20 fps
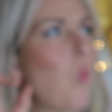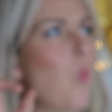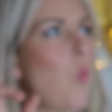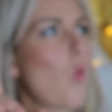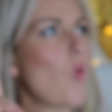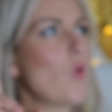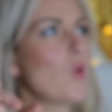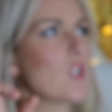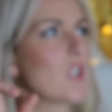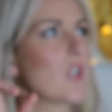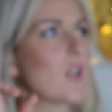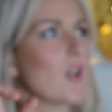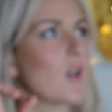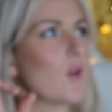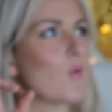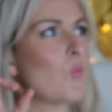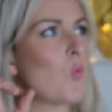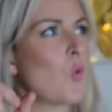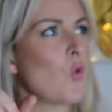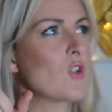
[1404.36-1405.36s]

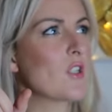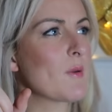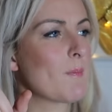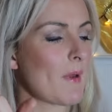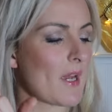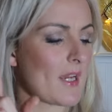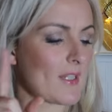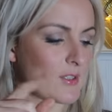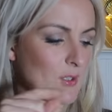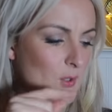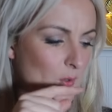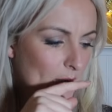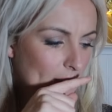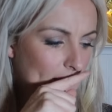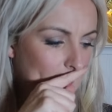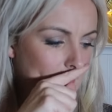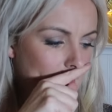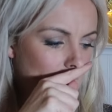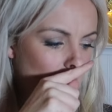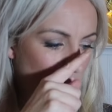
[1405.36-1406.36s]
water, water-based
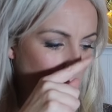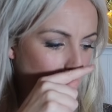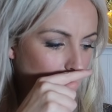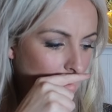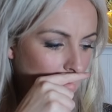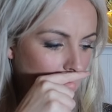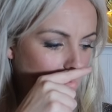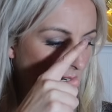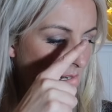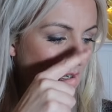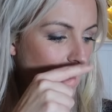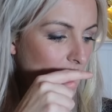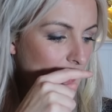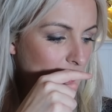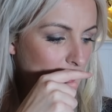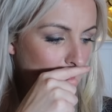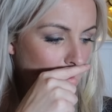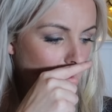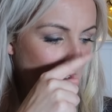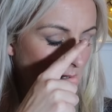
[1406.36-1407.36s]
creams on my
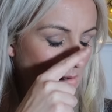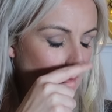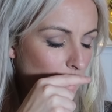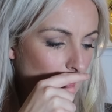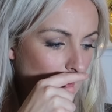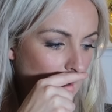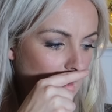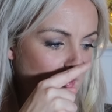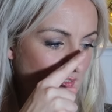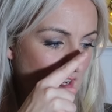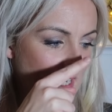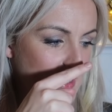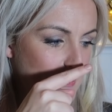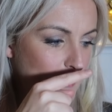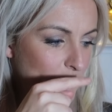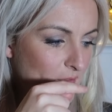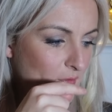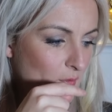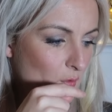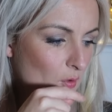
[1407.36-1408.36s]
eyes, uh, on my face
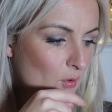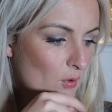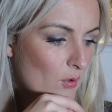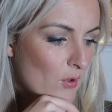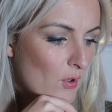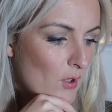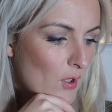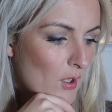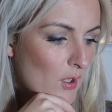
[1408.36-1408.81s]
before.